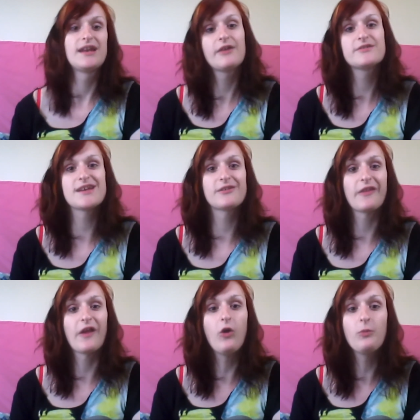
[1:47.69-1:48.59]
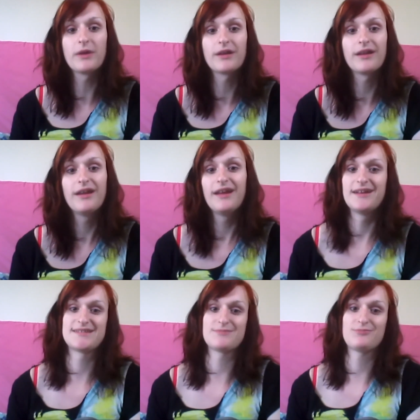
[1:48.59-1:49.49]
Now it's out in the open.
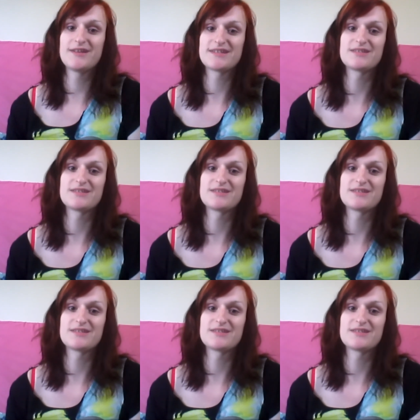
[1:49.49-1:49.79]
It's surprising